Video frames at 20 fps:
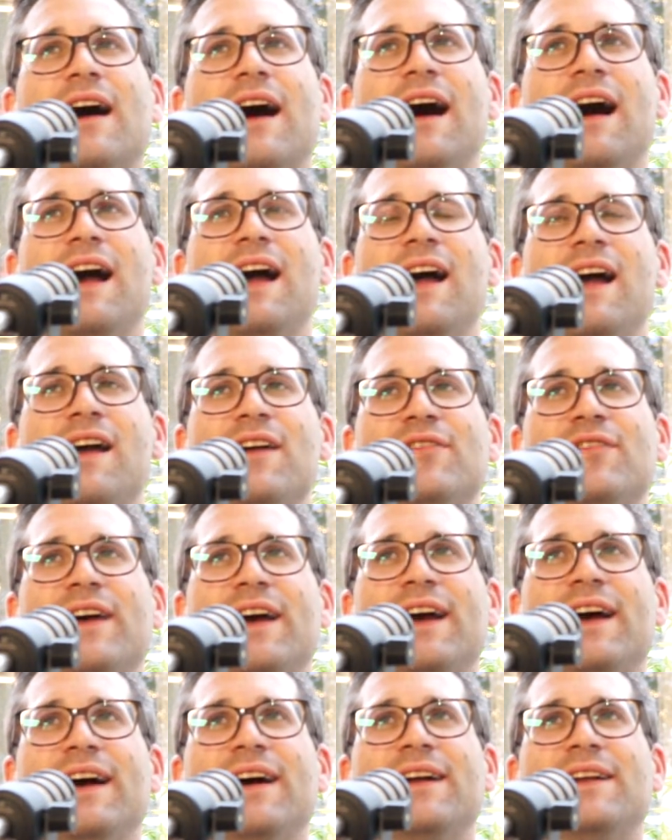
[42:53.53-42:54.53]
I've
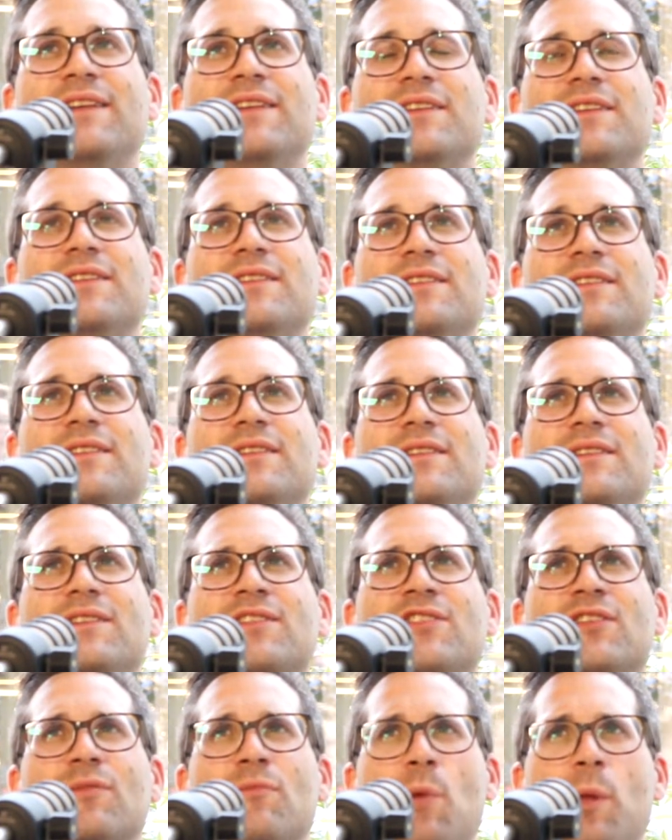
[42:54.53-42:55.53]
had
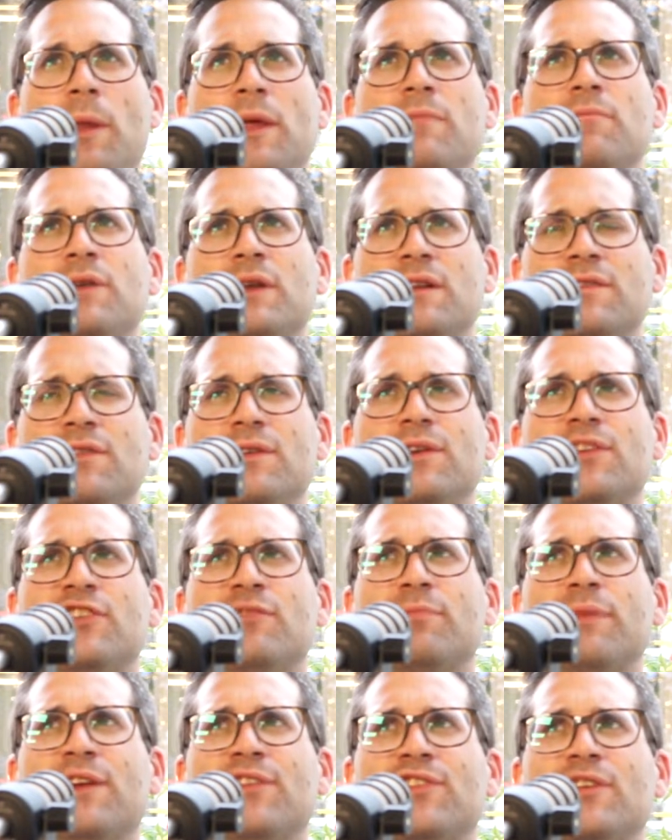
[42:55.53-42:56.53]
some really beautiful
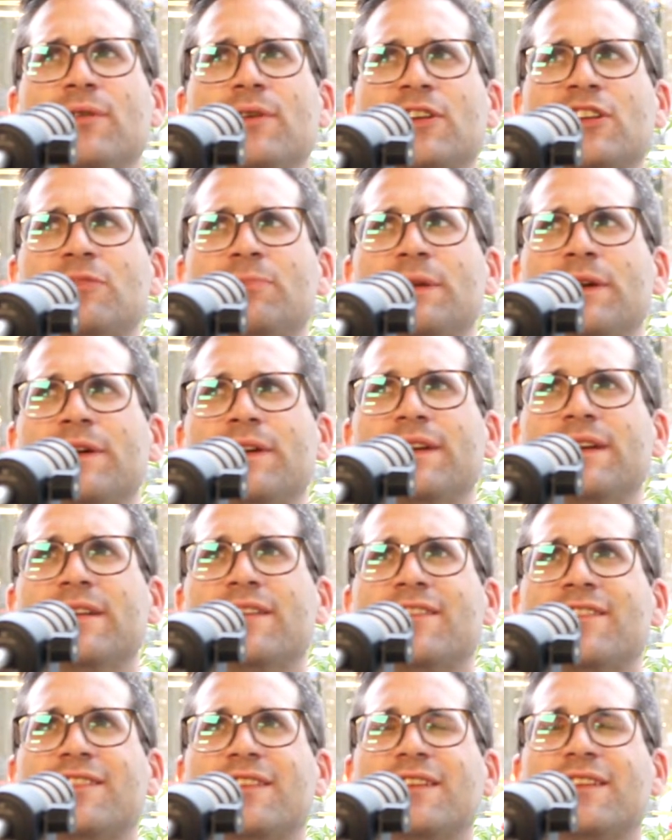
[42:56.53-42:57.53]
espresso
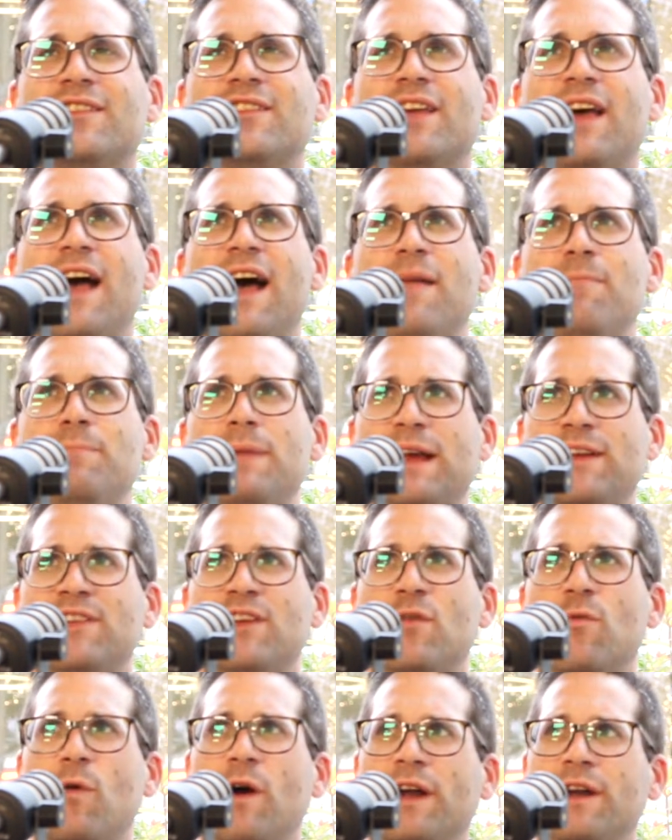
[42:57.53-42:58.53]
experiences at
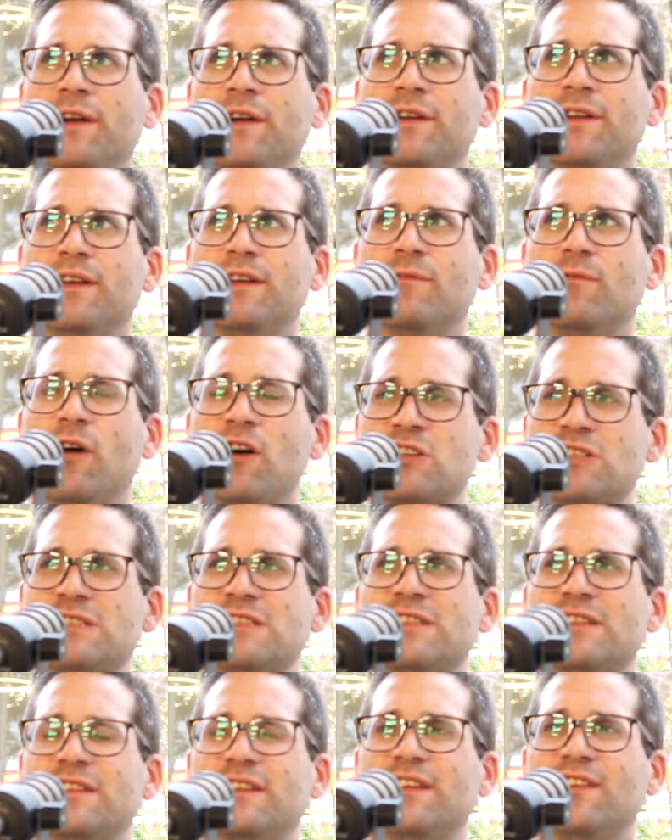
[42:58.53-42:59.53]
Baked and Wired in
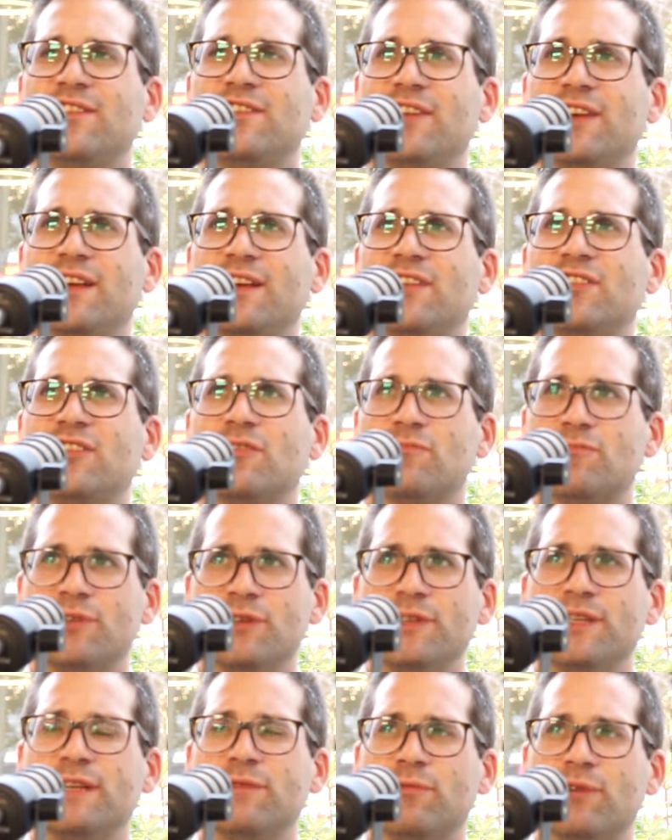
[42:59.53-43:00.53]
Washington, D.C. Some
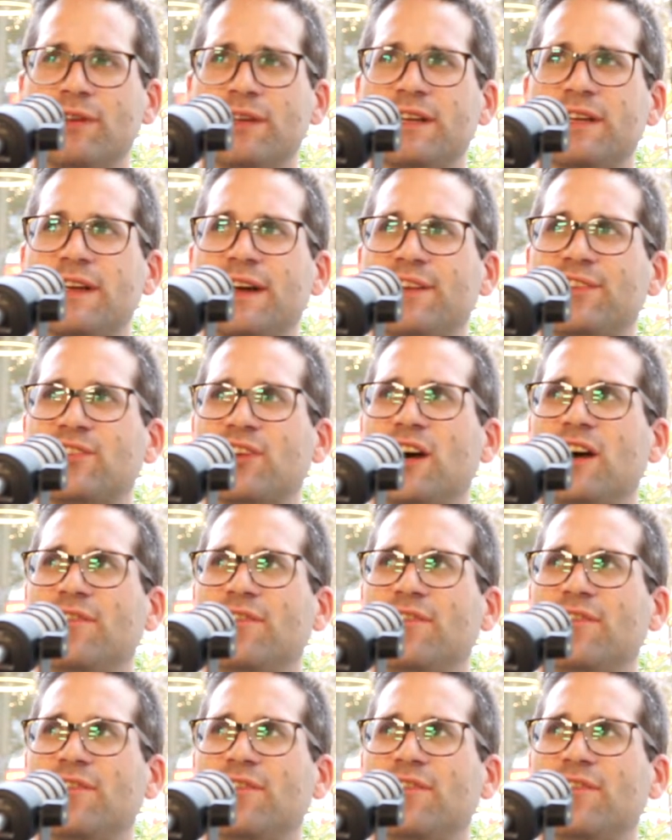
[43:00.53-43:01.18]
really, really nice